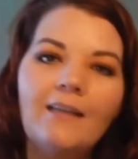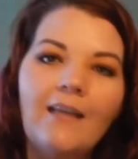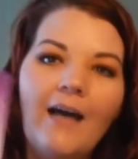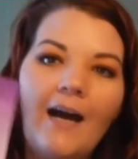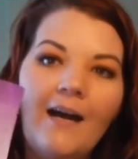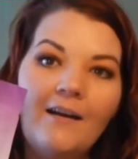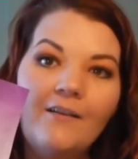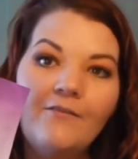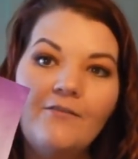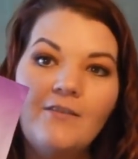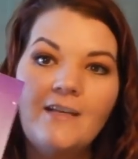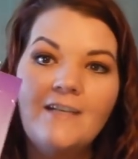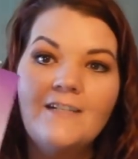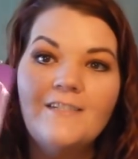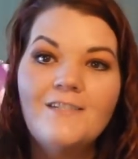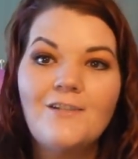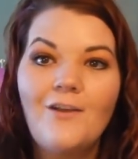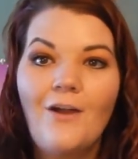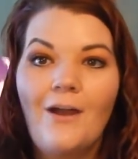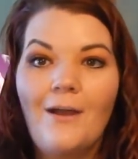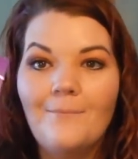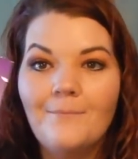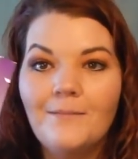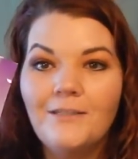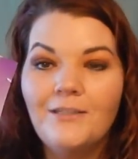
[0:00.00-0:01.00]
a lot of these,
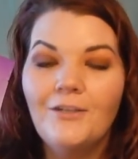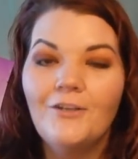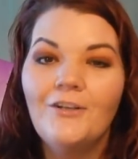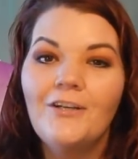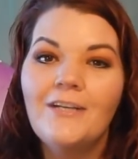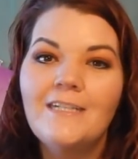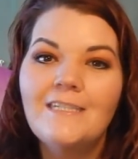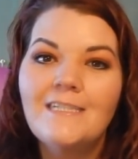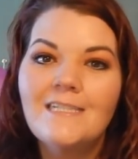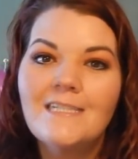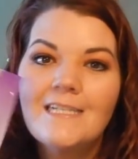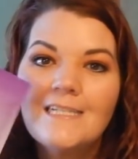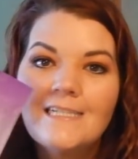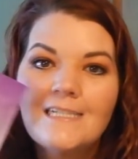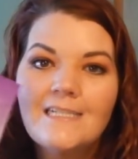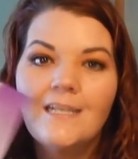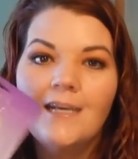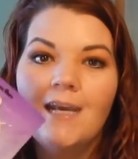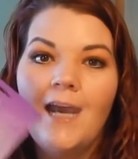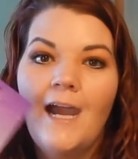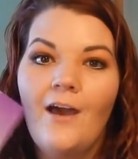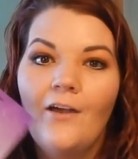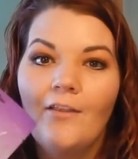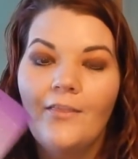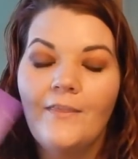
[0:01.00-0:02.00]
so I'm curious to
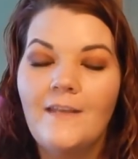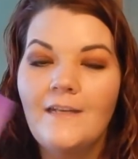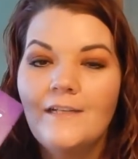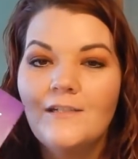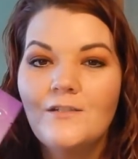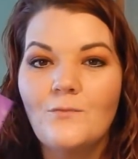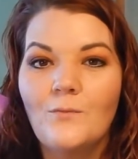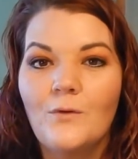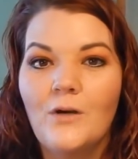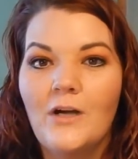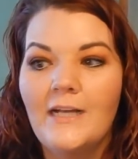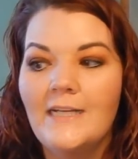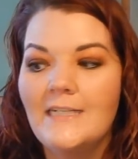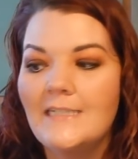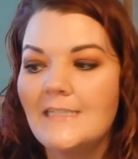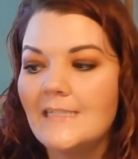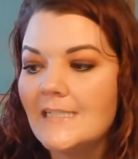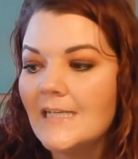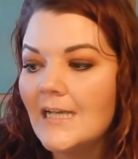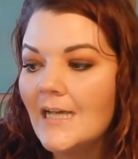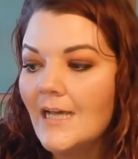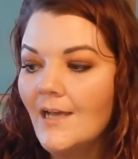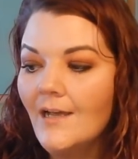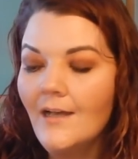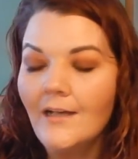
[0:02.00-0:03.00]
see how these
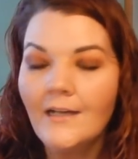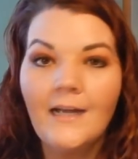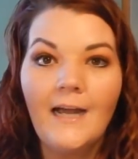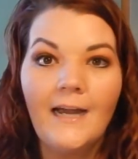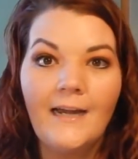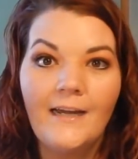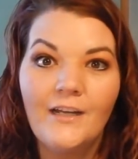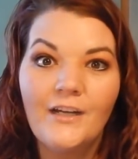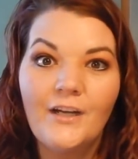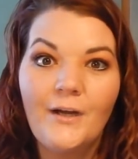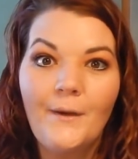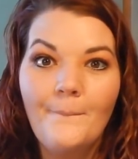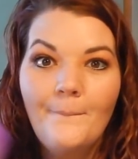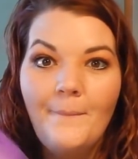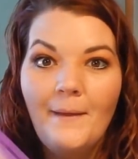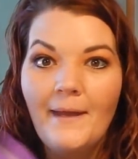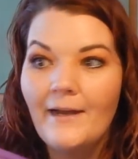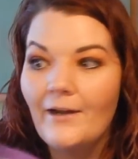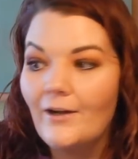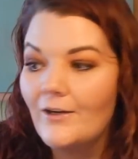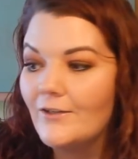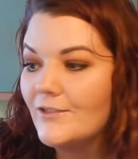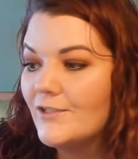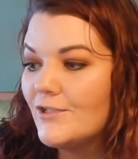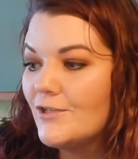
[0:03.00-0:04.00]
ones kind of
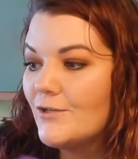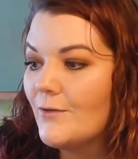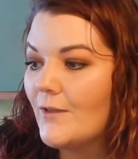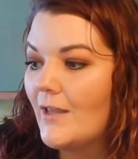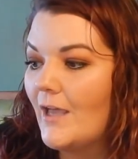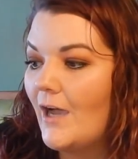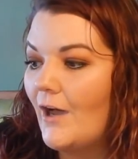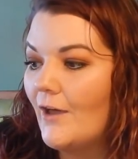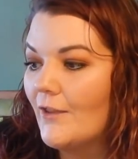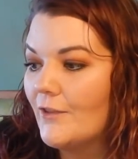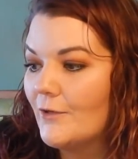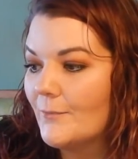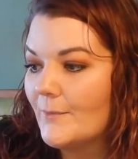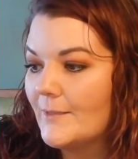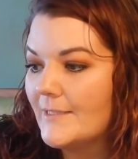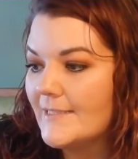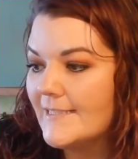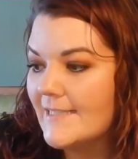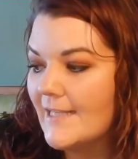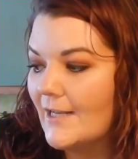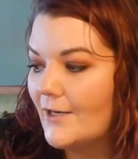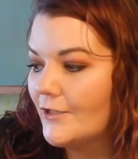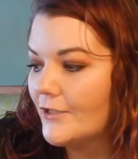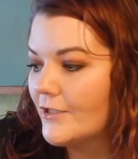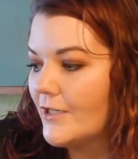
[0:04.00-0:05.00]
compare to the other ones
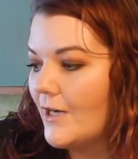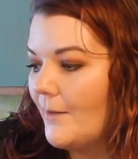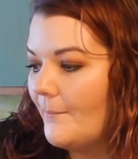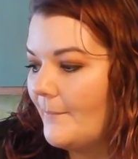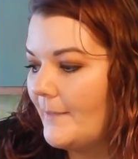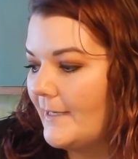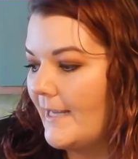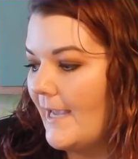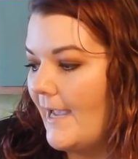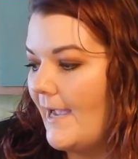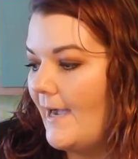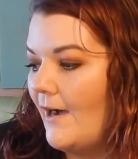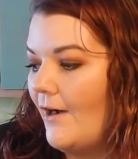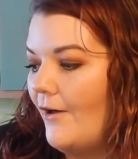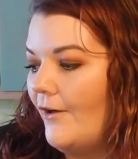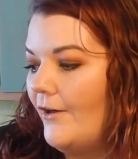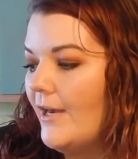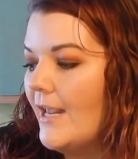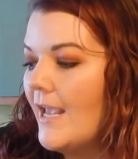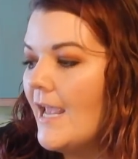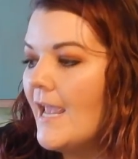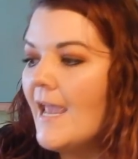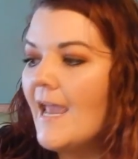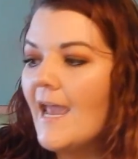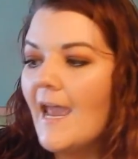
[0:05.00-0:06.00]
that are coming out.
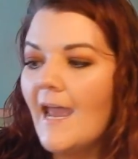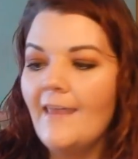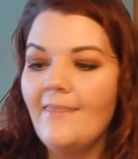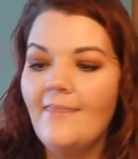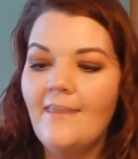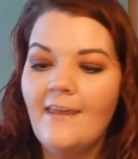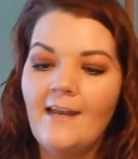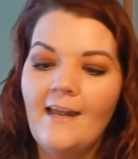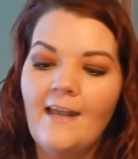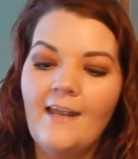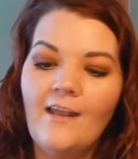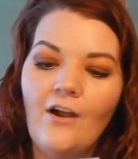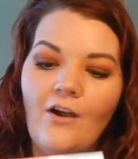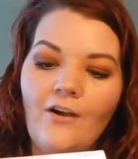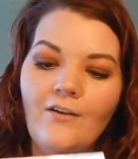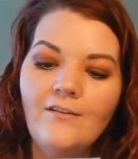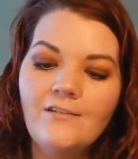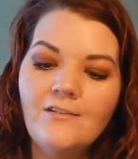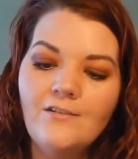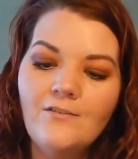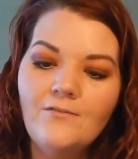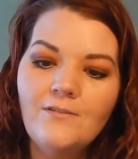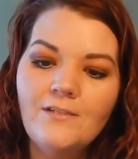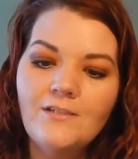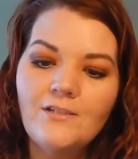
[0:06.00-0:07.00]
And then I
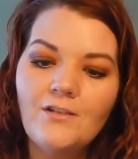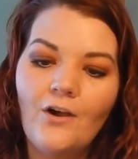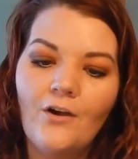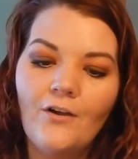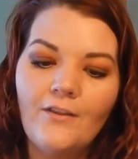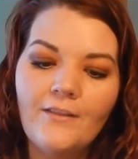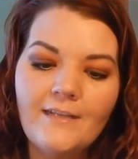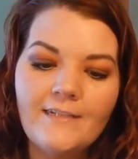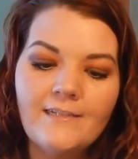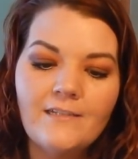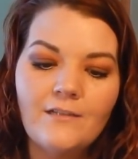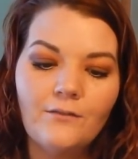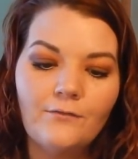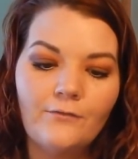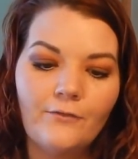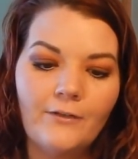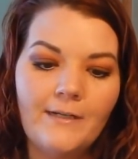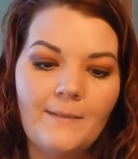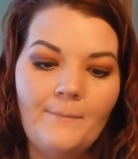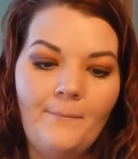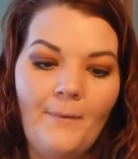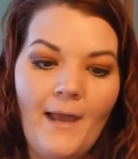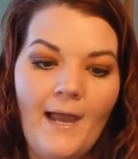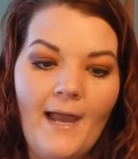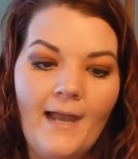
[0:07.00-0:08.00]
also saw this
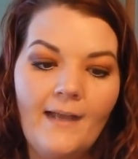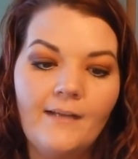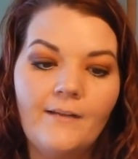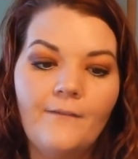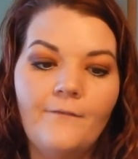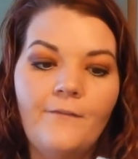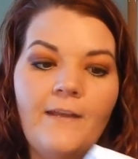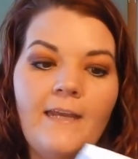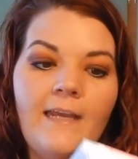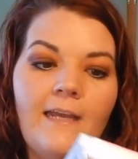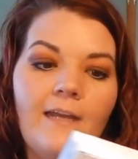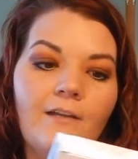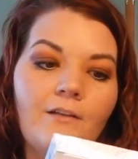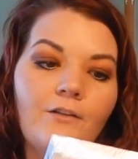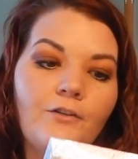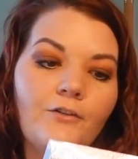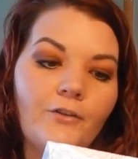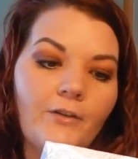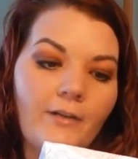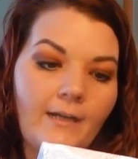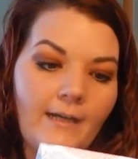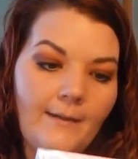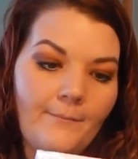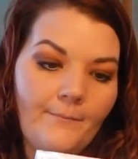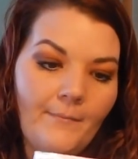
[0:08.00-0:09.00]
three pack of hand
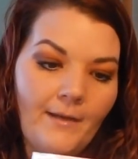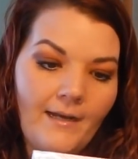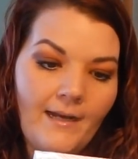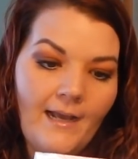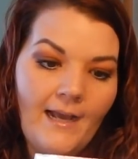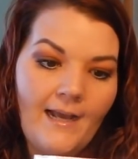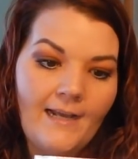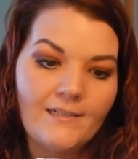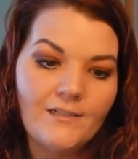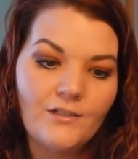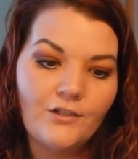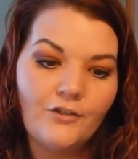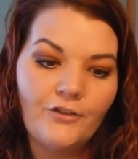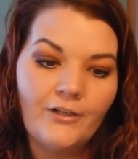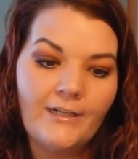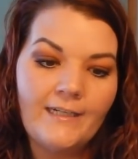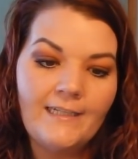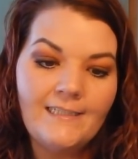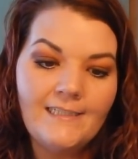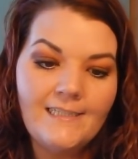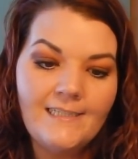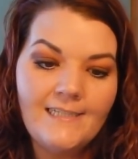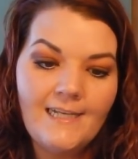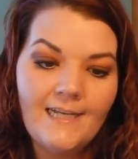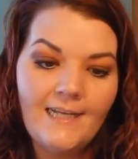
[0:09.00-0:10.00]
cream. It has
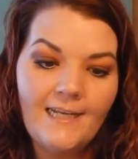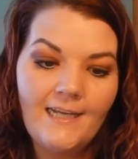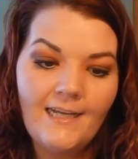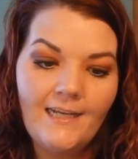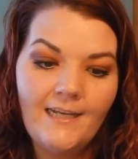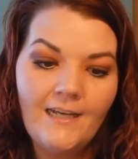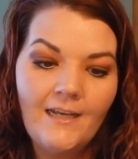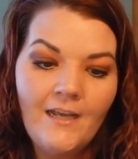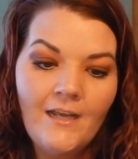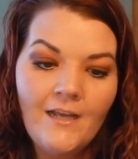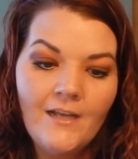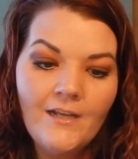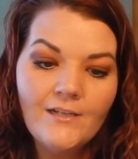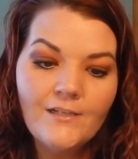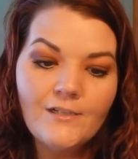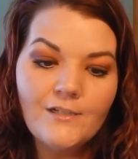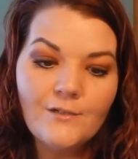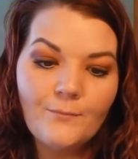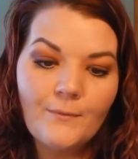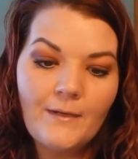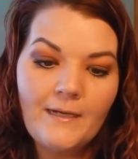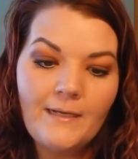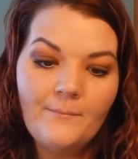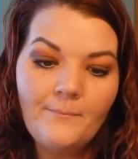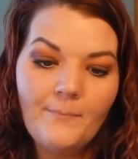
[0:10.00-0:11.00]
green tea,
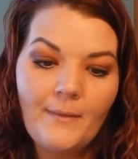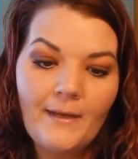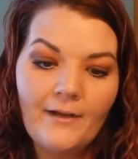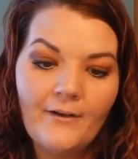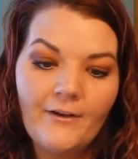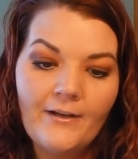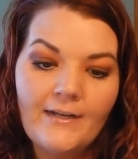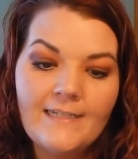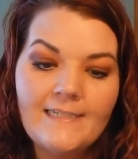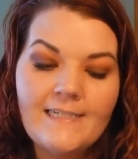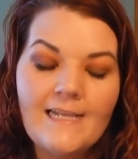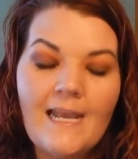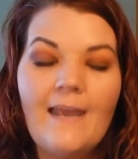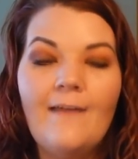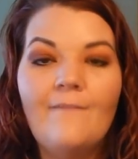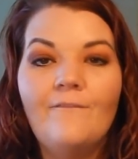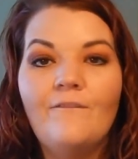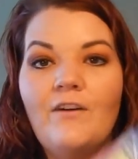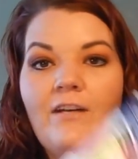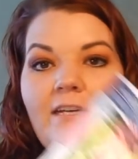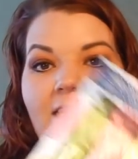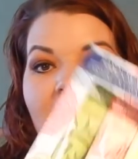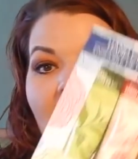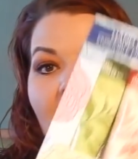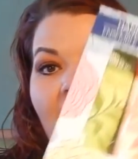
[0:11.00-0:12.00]
sweet berries, and
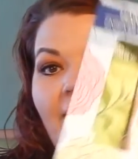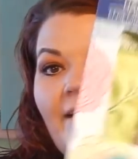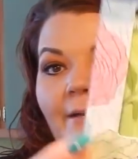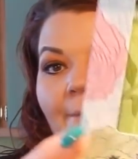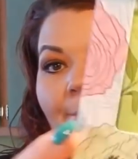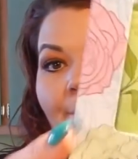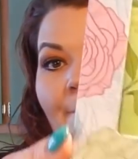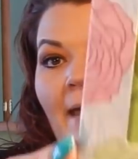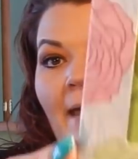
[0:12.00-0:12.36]
vanilla